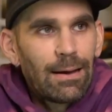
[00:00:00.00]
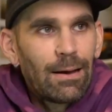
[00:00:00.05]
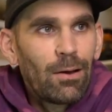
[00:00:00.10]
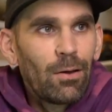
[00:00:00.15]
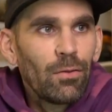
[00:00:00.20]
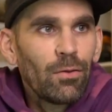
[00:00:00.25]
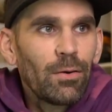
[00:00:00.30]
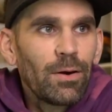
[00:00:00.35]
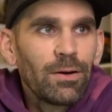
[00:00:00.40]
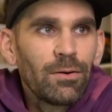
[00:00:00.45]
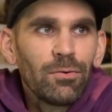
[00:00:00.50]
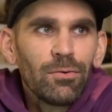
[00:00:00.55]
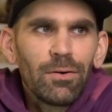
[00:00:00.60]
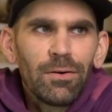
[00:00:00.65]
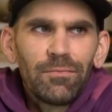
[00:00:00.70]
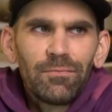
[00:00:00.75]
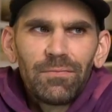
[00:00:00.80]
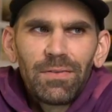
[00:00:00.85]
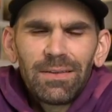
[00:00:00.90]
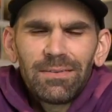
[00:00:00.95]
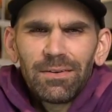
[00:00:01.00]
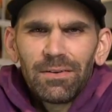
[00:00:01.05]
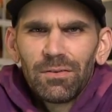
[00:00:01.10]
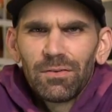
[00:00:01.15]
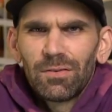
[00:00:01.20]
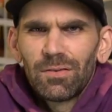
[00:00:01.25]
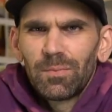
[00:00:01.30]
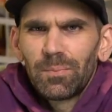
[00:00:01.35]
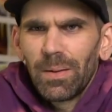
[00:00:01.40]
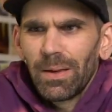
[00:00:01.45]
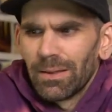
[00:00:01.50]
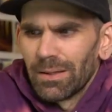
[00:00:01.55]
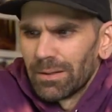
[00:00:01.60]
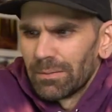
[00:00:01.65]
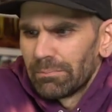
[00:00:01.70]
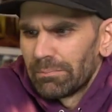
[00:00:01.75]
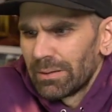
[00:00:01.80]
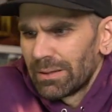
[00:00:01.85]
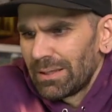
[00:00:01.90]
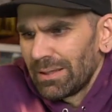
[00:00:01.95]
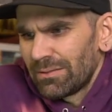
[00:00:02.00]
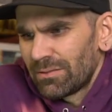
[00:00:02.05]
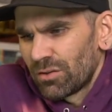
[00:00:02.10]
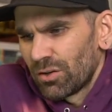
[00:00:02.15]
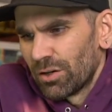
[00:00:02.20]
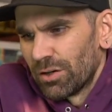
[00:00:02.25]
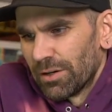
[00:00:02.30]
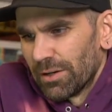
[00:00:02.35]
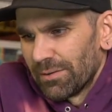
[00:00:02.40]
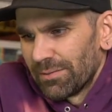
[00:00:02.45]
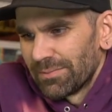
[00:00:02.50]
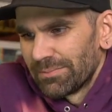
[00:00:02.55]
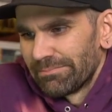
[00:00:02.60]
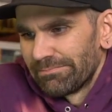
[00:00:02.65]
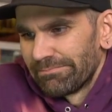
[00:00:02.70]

Although I don't know if that's how you spell it, but that's good enough.